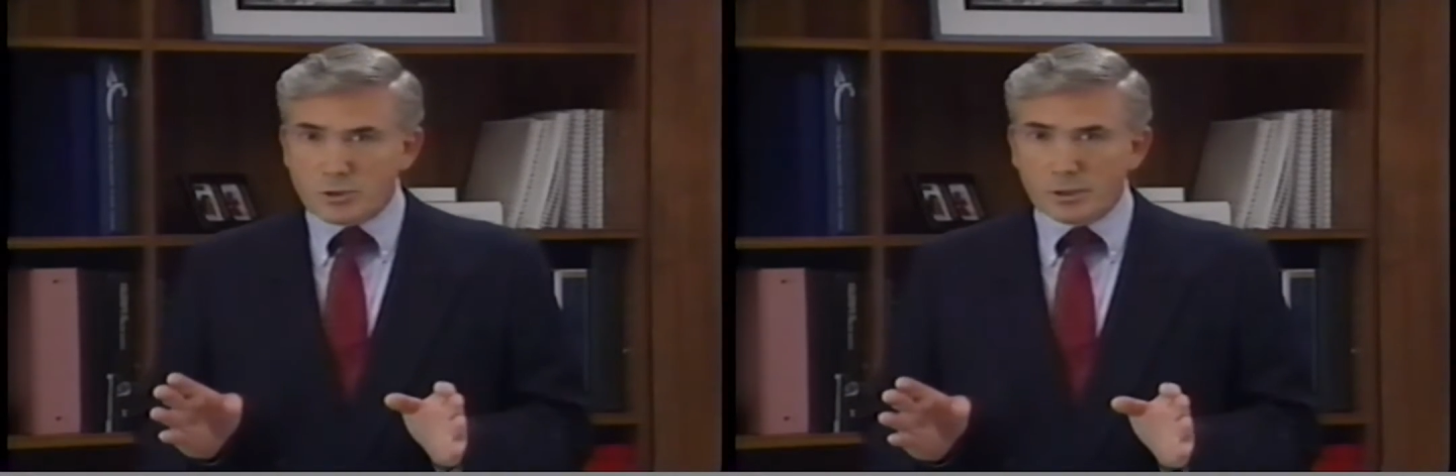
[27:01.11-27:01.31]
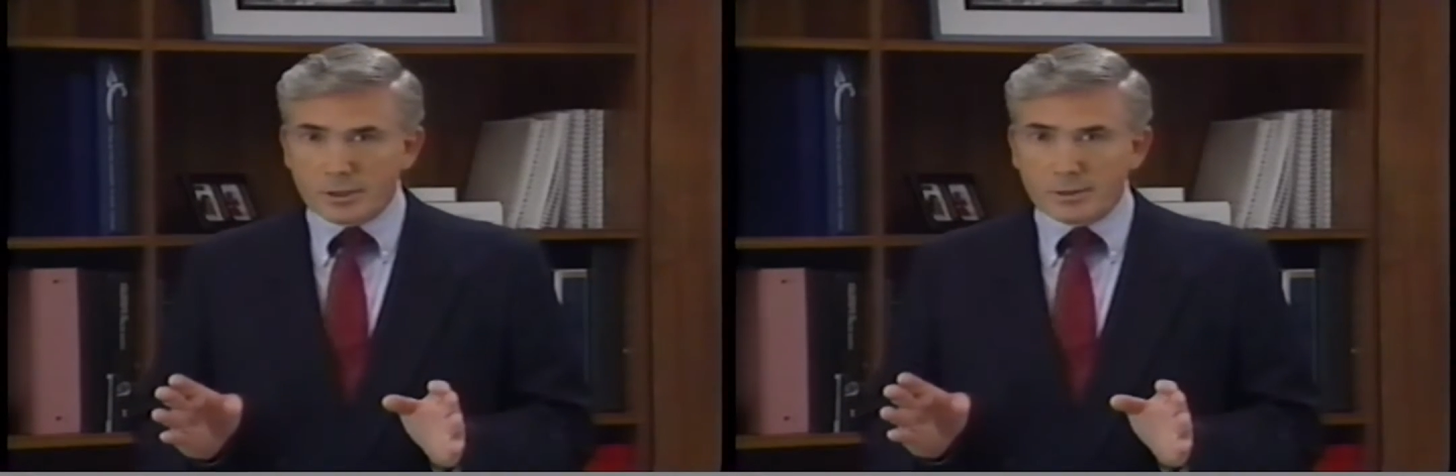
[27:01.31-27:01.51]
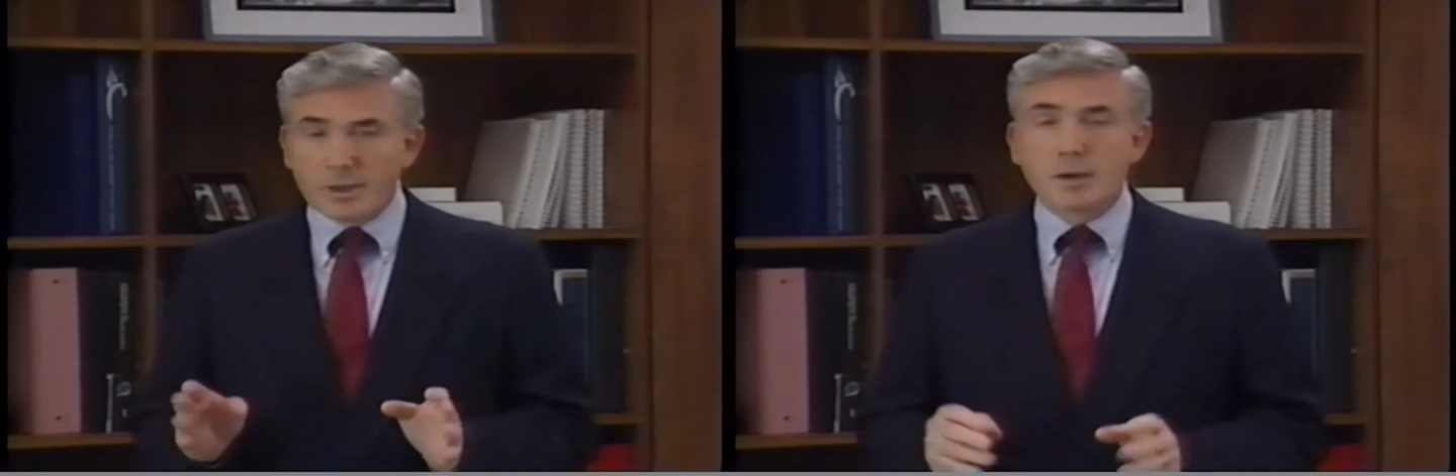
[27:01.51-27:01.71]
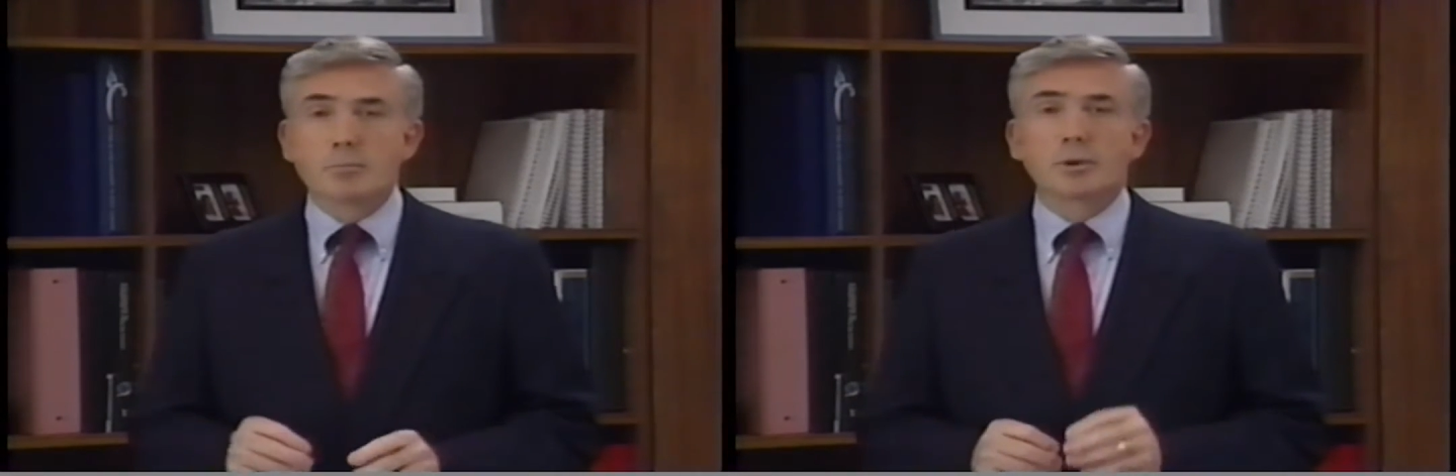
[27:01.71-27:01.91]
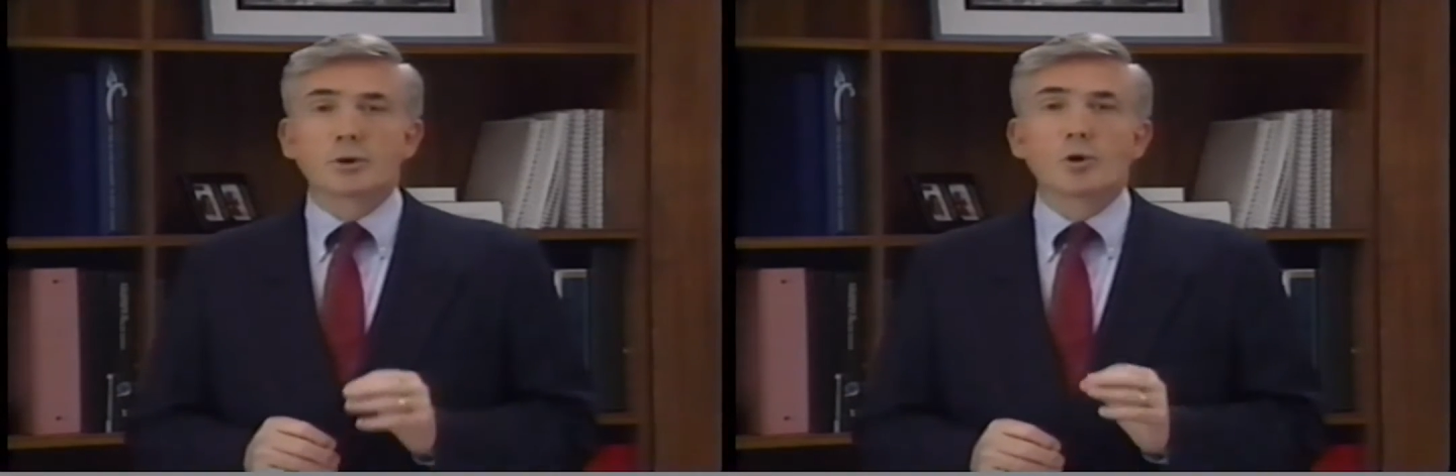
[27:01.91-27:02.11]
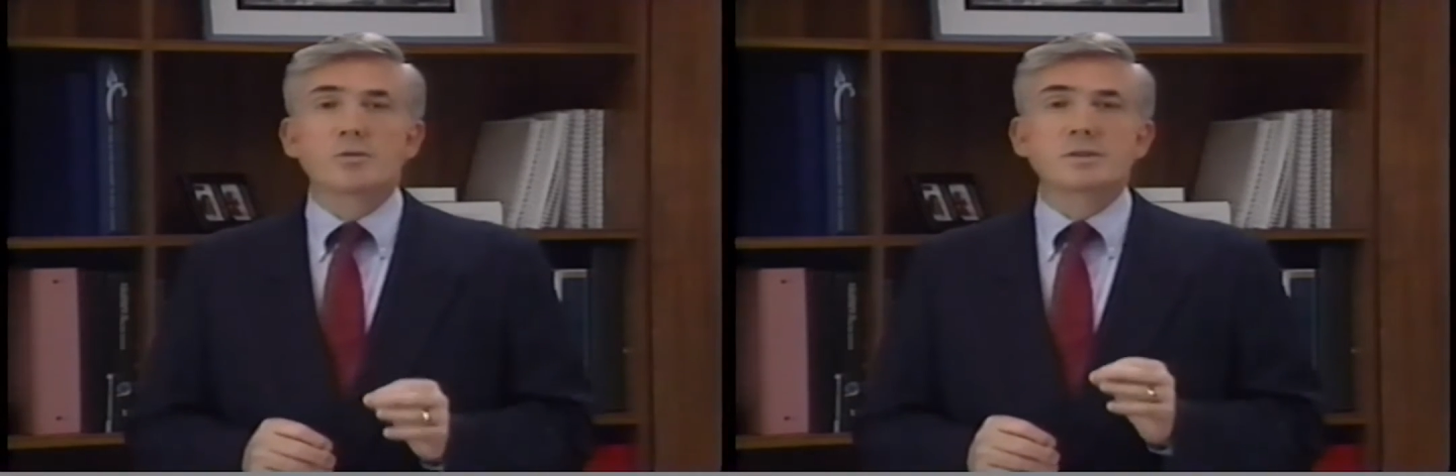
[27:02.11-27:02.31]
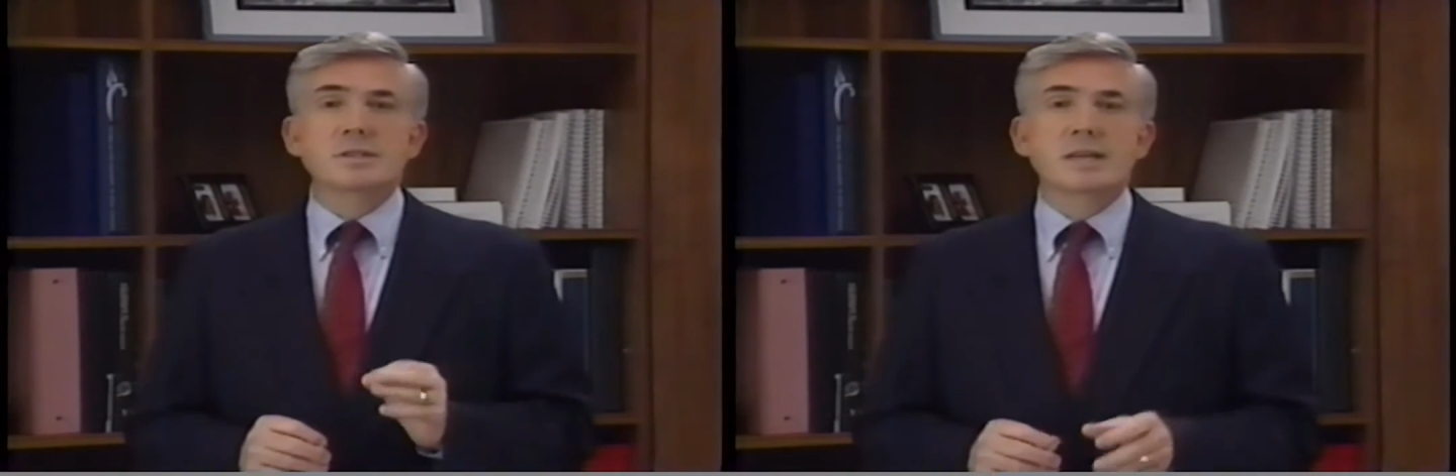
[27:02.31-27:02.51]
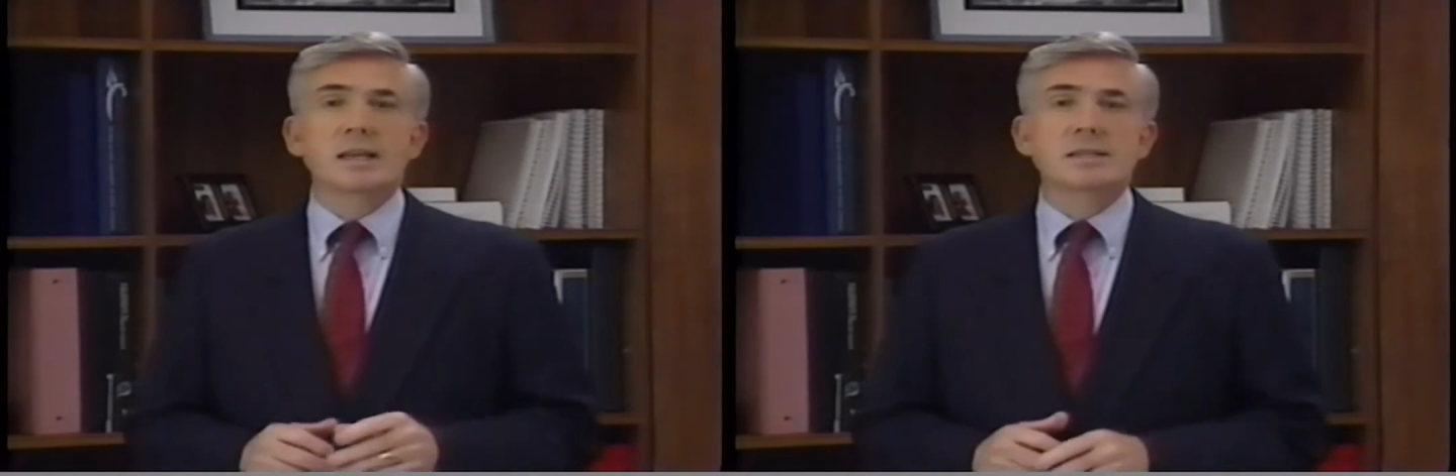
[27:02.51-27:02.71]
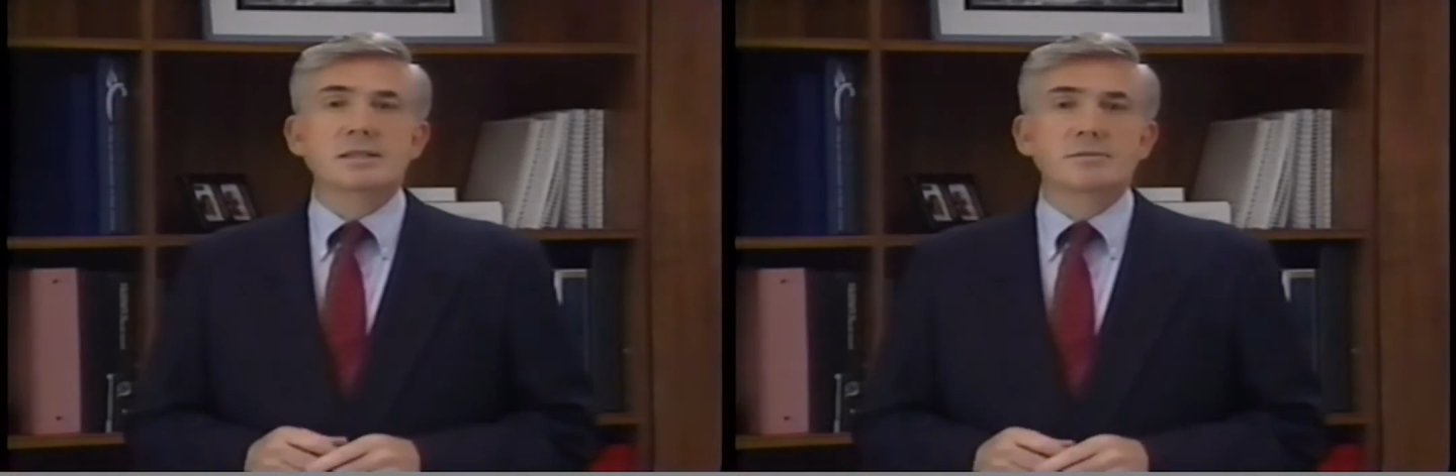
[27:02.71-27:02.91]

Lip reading: good, but overzealous